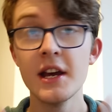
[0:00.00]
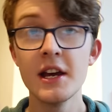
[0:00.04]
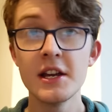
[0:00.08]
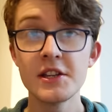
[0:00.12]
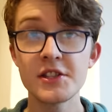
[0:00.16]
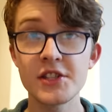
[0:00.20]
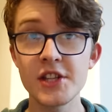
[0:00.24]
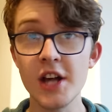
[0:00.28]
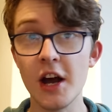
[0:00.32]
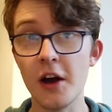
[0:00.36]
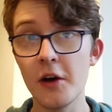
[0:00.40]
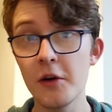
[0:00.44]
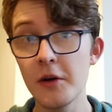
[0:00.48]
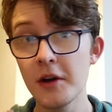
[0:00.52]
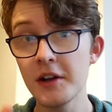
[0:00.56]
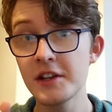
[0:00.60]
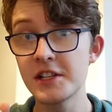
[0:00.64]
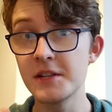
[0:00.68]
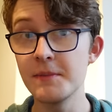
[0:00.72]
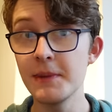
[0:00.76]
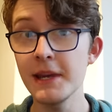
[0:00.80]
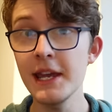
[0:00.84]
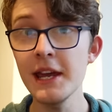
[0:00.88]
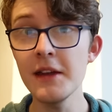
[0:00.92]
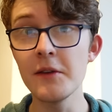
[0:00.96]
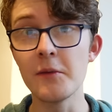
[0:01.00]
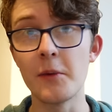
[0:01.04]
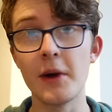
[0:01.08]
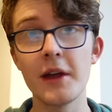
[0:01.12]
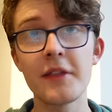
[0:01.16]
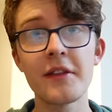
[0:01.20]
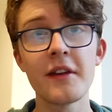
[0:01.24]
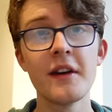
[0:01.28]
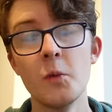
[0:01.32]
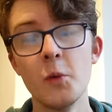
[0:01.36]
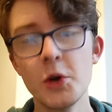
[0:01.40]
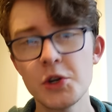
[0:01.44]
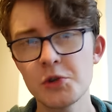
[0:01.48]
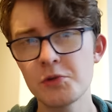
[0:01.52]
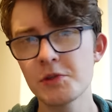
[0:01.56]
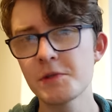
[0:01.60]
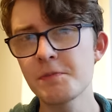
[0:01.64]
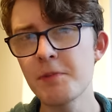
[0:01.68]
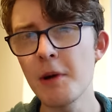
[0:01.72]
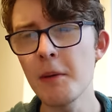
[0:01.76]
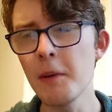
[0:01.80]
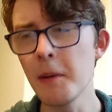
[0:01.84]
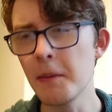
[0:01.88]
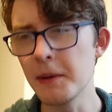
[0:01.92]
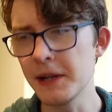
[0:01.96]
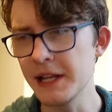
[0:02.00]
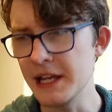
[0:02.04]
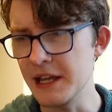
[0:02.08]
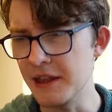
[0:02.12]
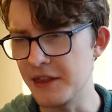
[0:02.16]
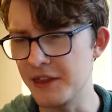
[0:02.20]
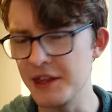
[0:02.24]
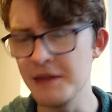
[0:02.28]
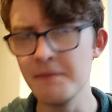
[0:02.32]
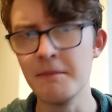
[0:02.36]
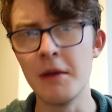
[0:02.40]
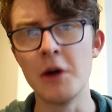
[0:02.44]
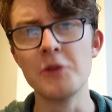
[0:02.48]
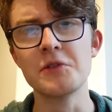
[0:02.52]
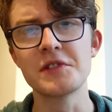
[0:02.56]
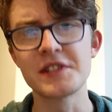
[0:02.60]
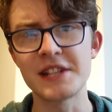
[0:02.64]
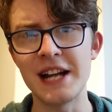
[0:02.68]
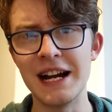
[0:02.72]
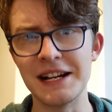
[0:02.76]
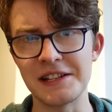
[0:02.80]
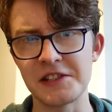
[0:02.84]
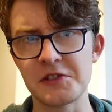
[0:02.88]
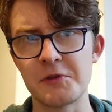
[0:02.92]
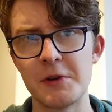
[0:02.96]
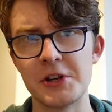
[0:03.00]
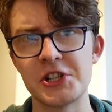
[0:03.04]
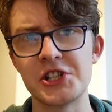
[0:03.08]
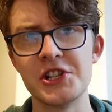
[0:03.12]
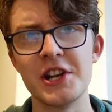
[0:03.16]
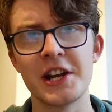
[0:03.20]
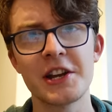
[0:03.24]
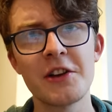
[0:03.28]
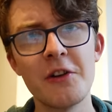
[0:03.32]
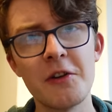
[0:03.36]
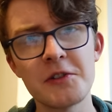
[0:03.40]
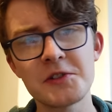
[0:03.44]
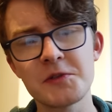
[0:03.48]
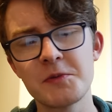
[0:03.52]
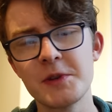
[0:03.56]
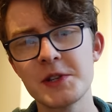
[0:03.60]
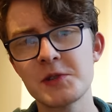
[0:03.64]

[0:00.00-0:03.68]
So to begin with, which was probably the most asked question I got,